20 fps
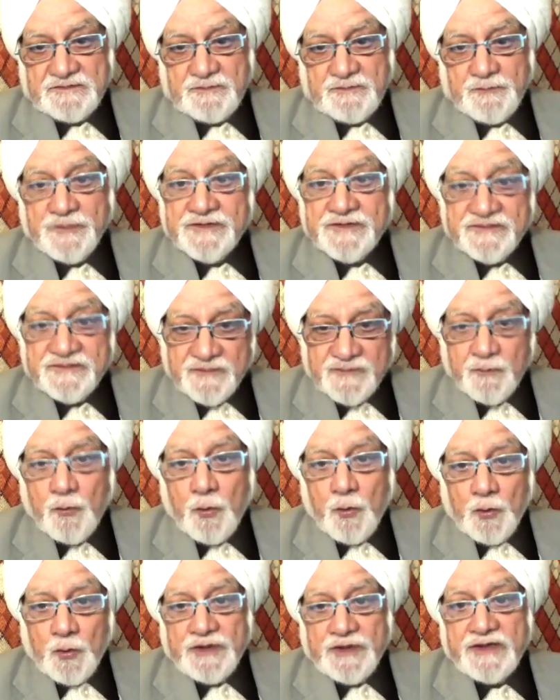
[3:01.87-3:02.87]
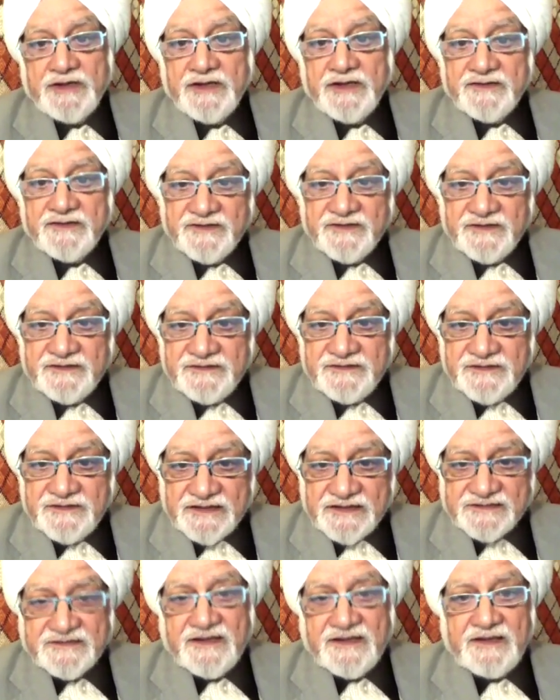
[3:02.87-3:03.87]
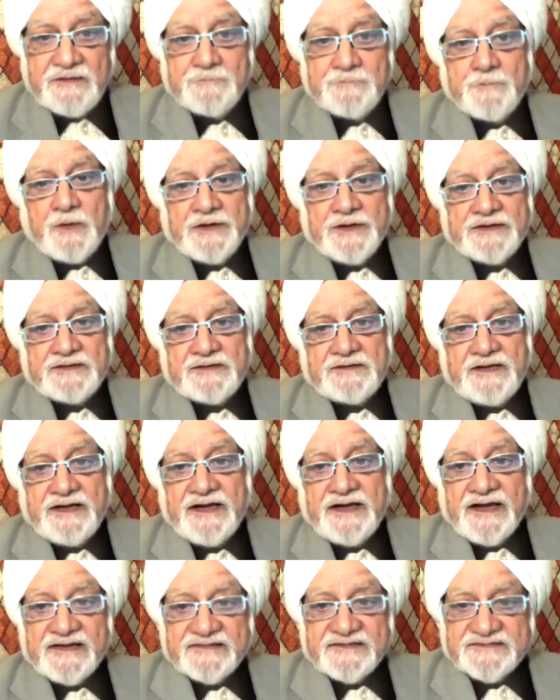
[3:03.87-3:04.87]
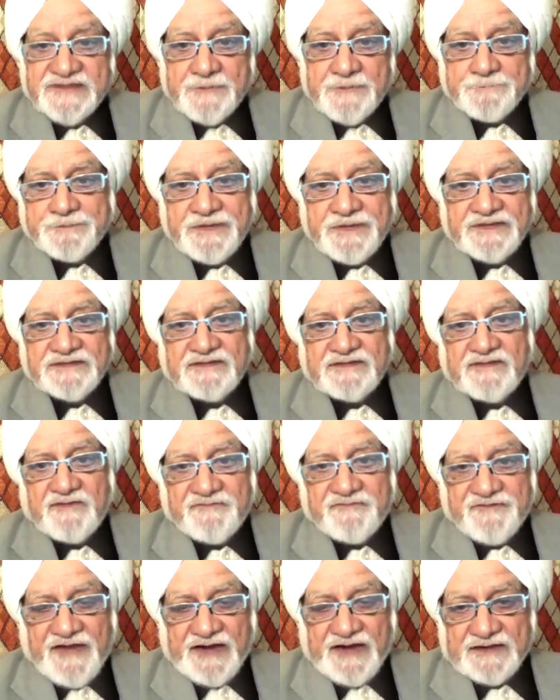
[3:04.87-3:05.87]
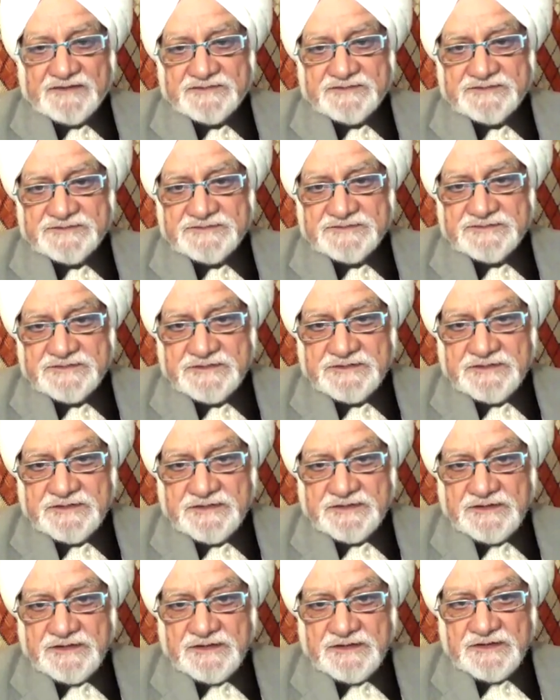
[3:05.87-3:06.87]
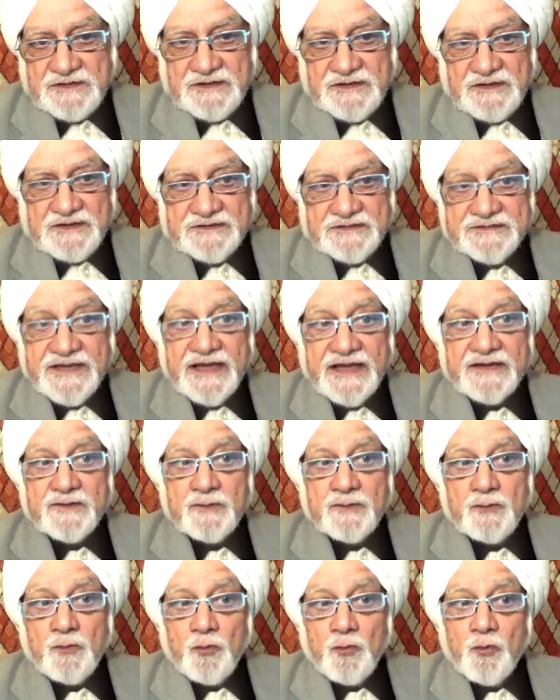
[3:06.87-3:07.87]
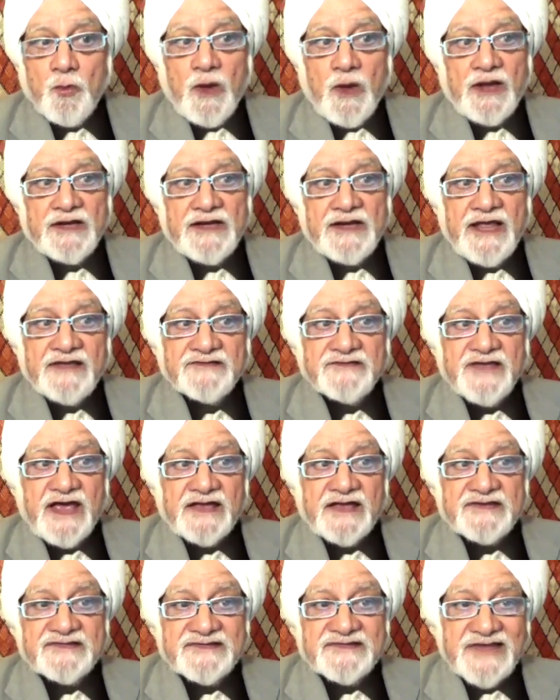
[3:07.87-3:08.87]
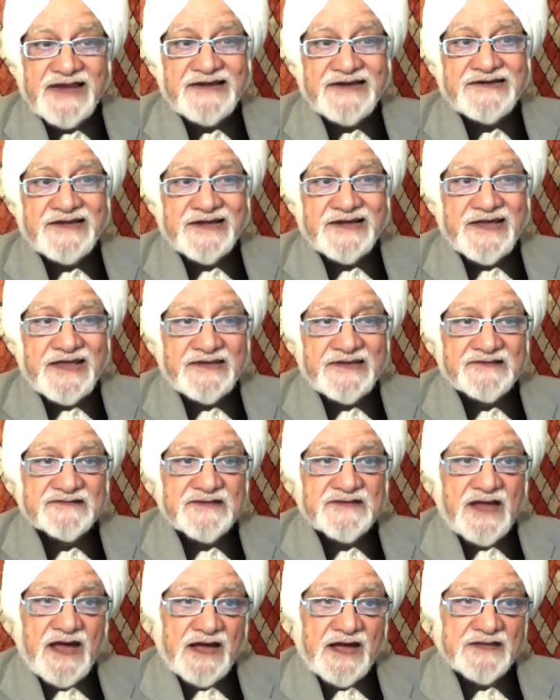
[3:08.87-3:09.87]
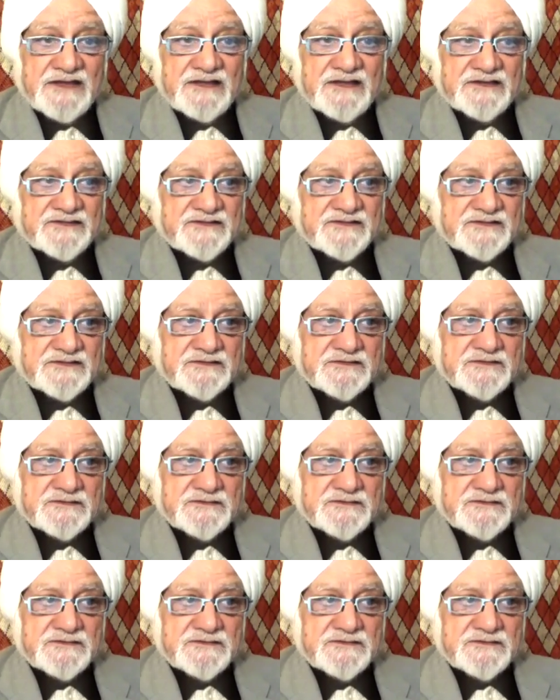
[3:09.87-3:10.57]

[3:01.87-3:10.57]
which is awarded, is in nothing but an acceptance of the fact that one has excelled against others.